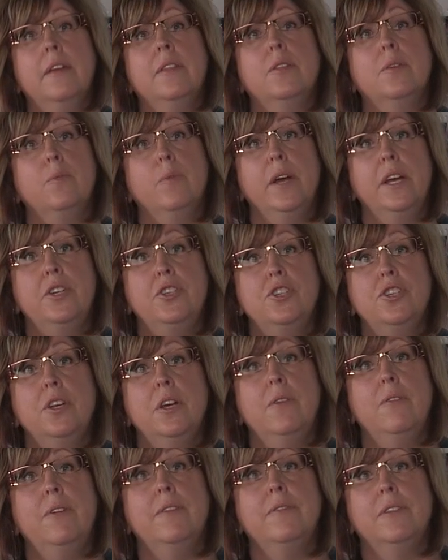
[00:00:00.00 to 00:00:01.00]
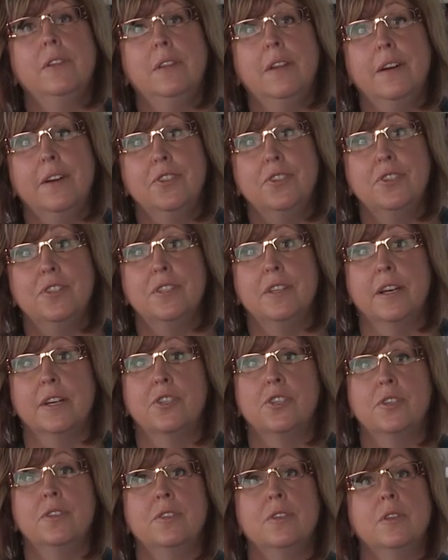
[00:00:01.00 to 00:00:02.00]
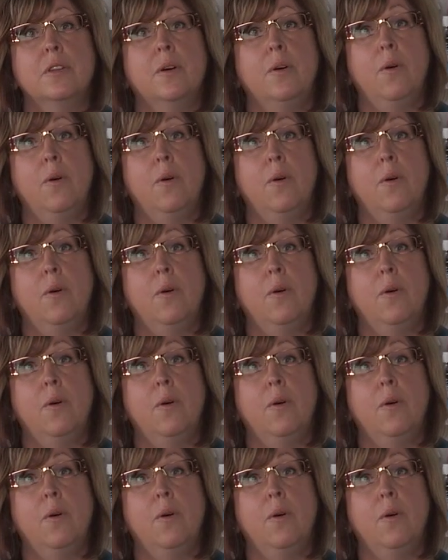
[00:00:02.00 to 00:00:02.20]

The ratio of the larger section to the